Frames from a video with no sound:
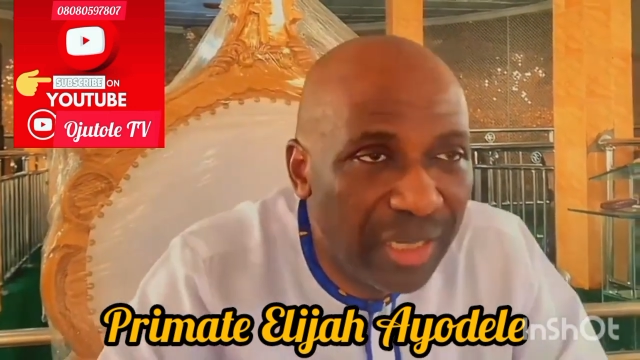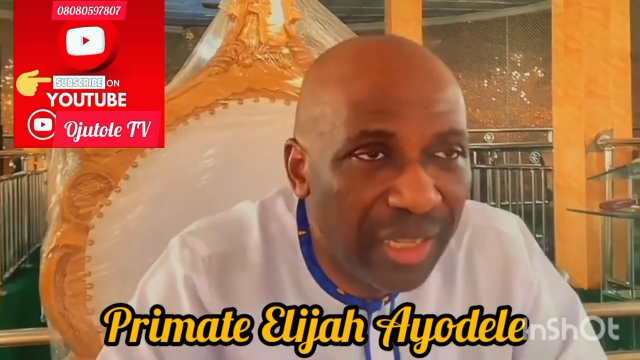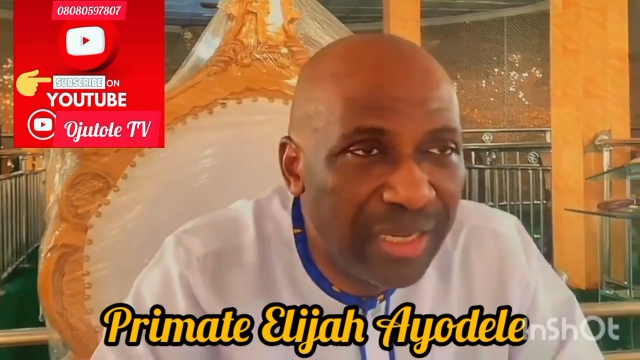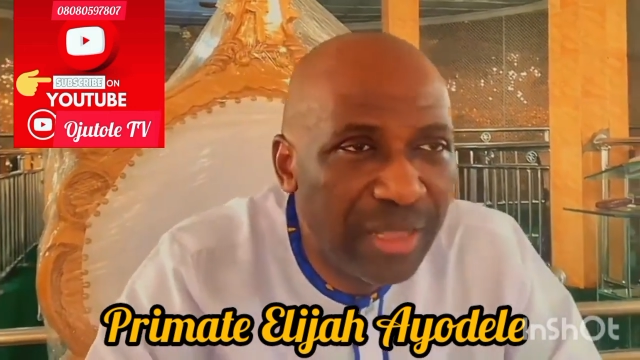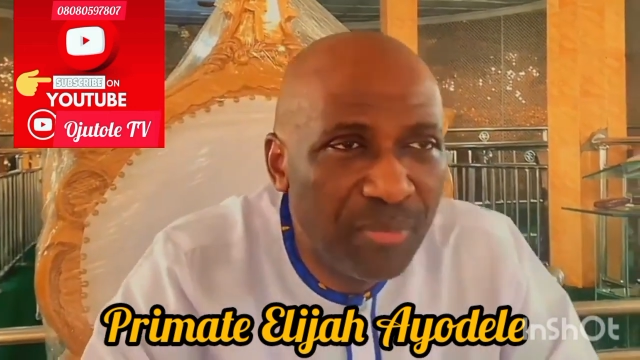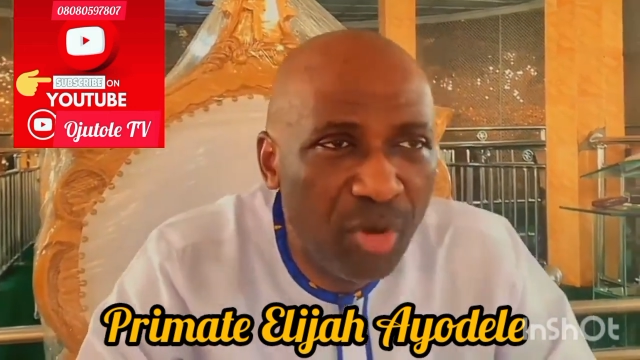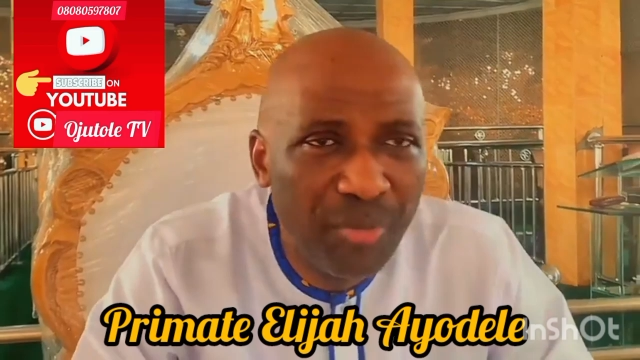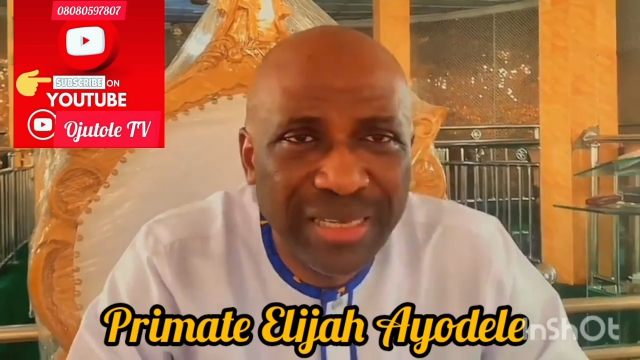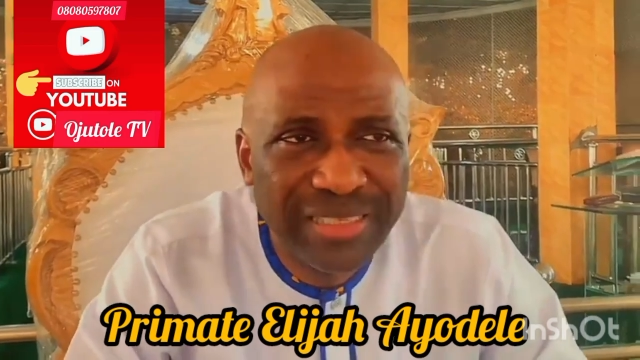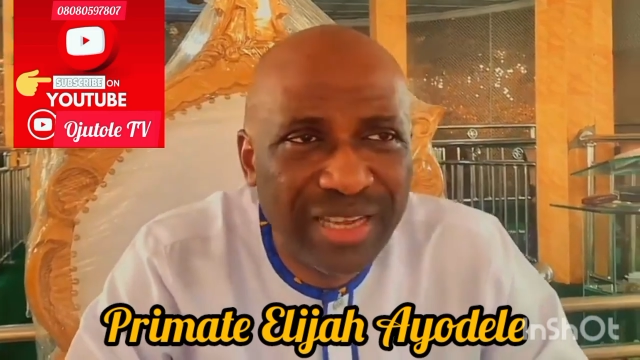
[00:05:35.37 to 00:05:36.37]
The
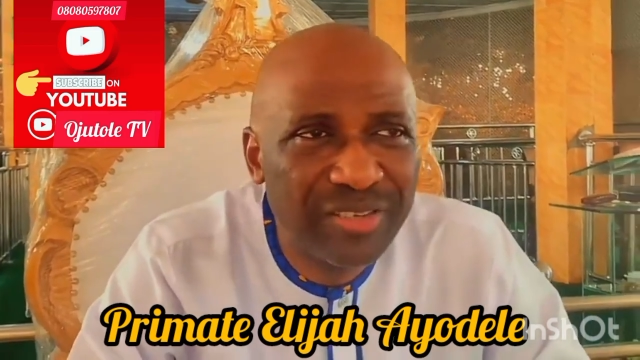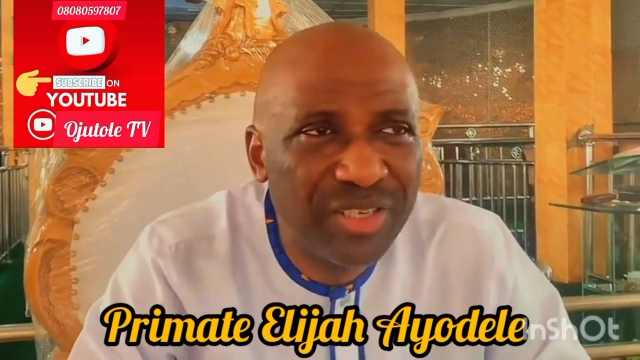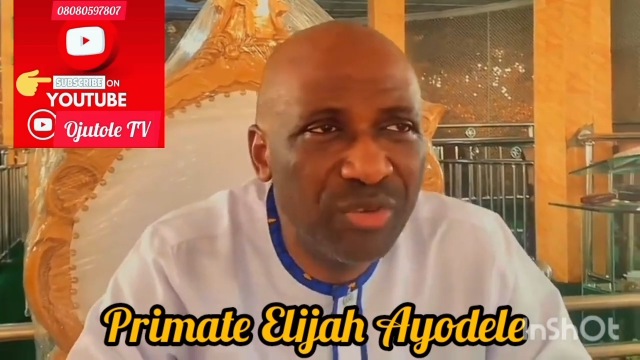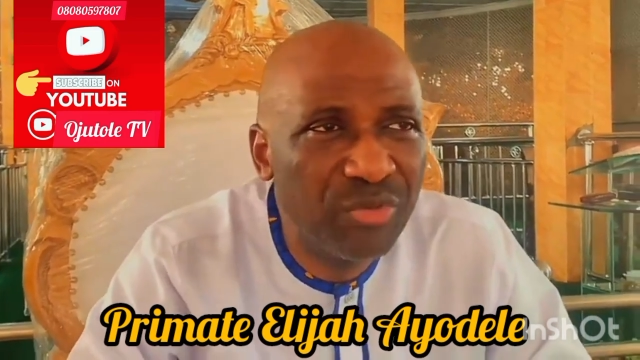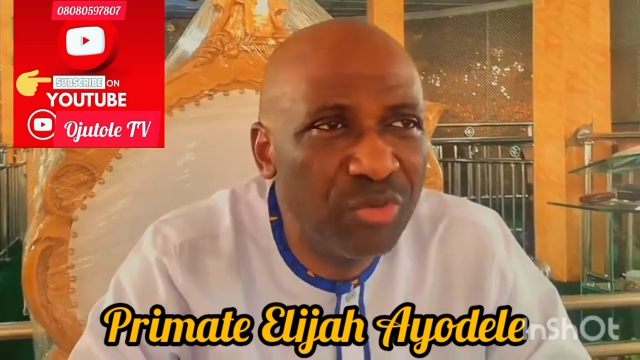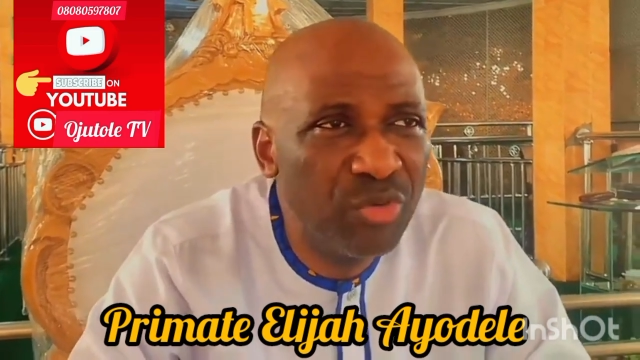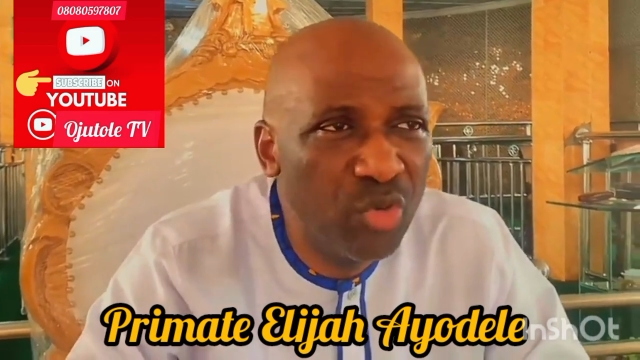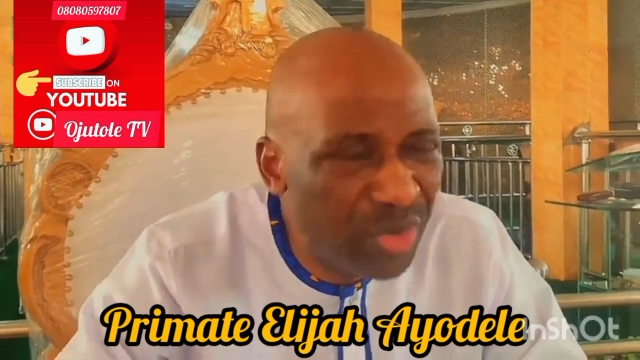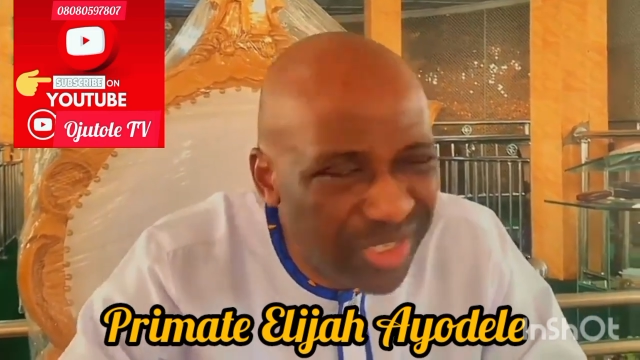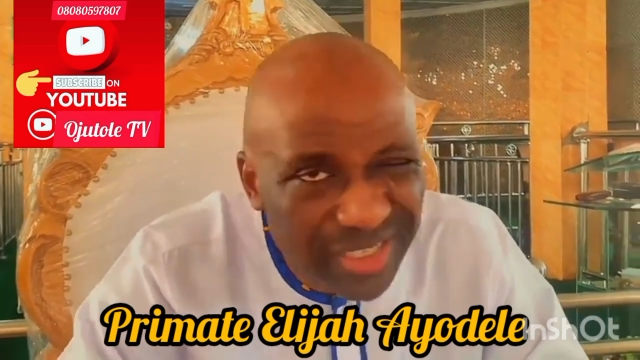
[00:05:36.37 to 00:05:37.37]
moment Chelsea
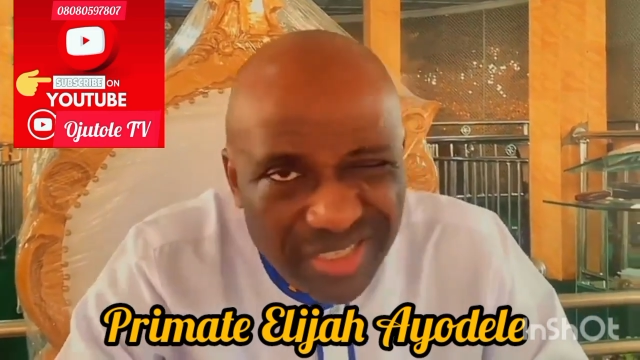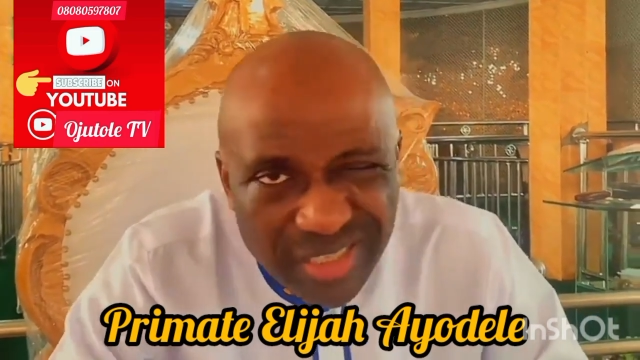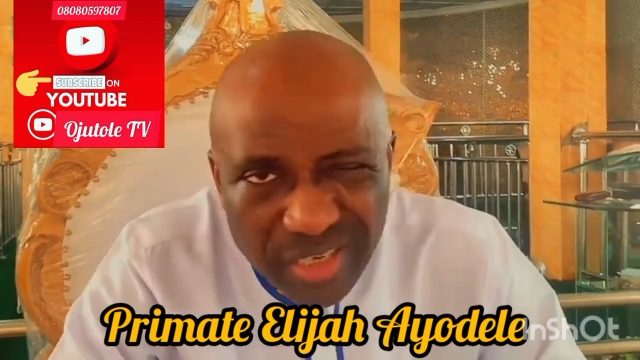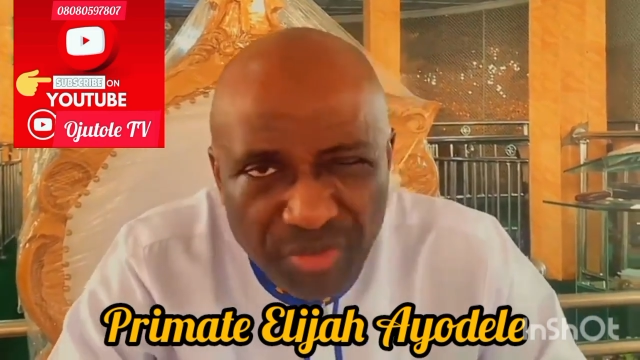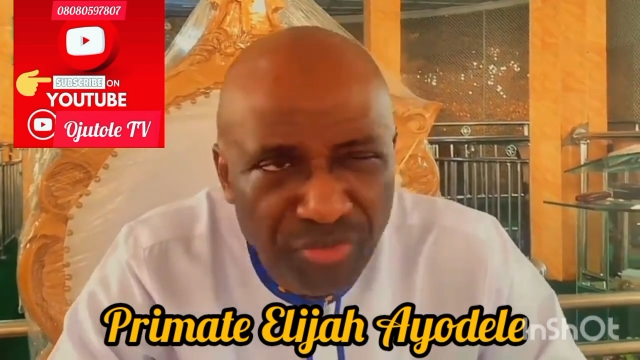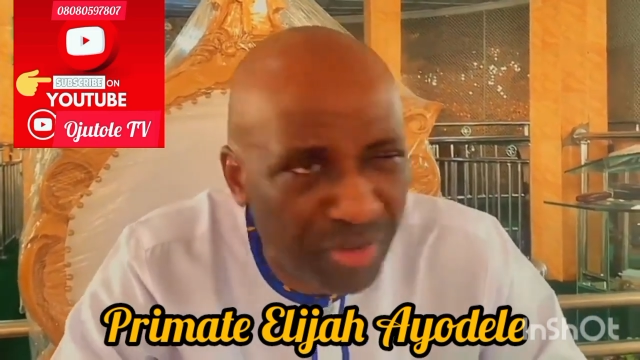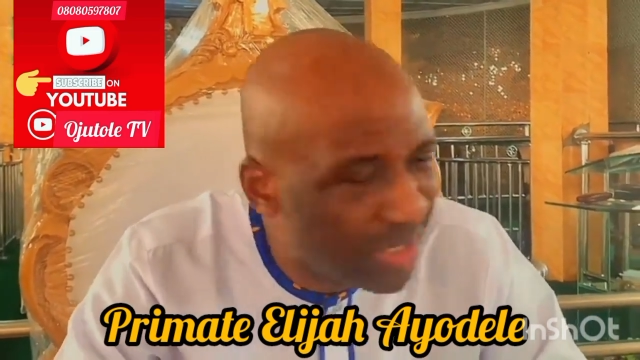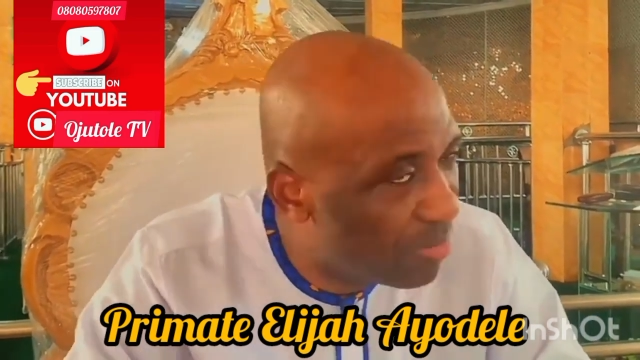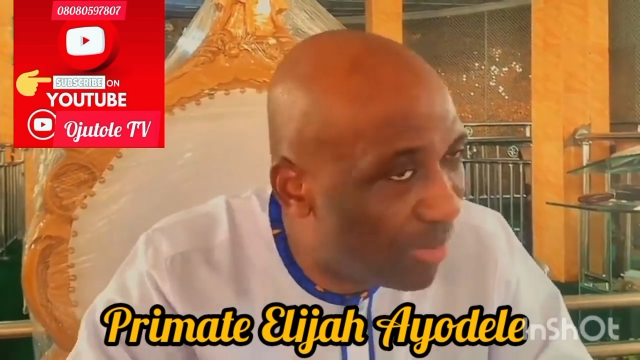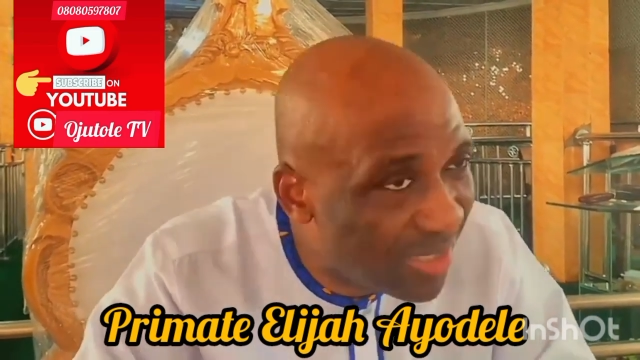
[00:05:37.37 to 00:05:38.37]
loses the
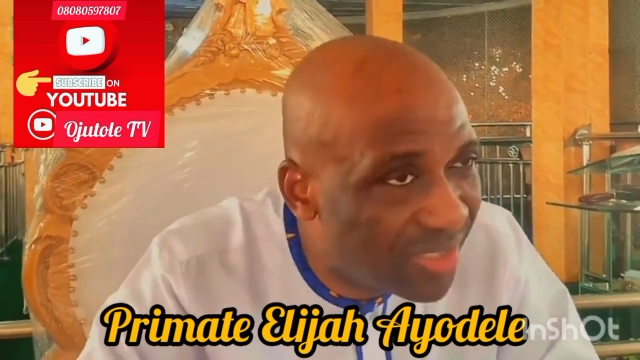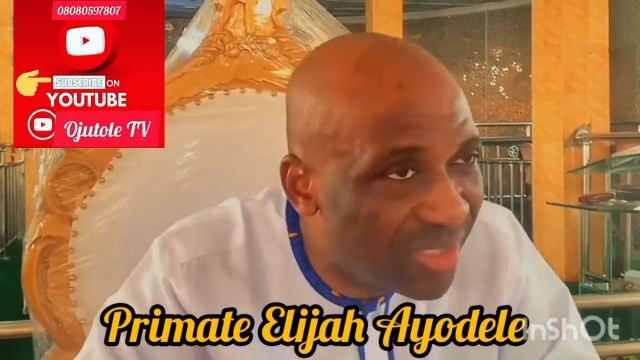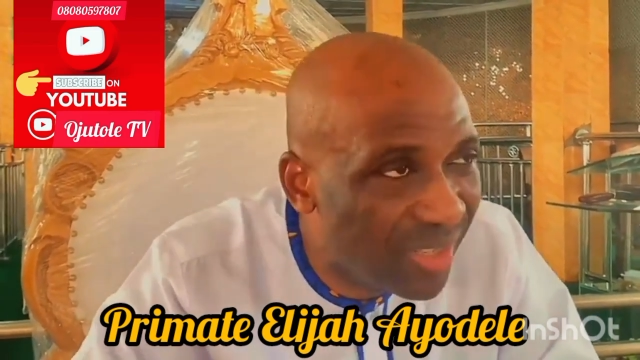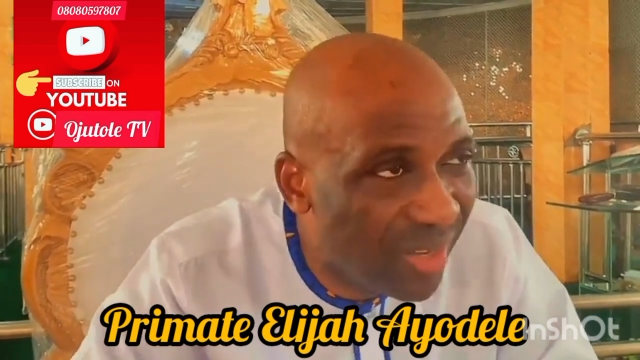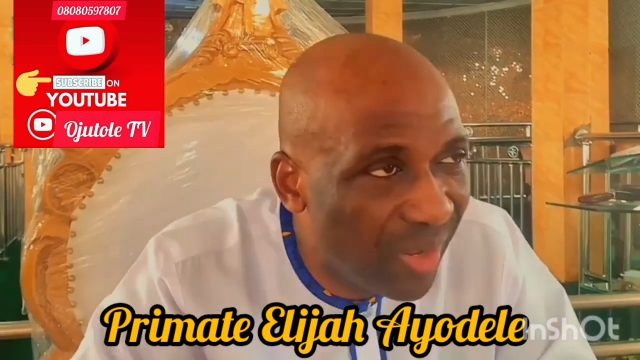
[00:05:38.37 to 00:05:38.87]
first match,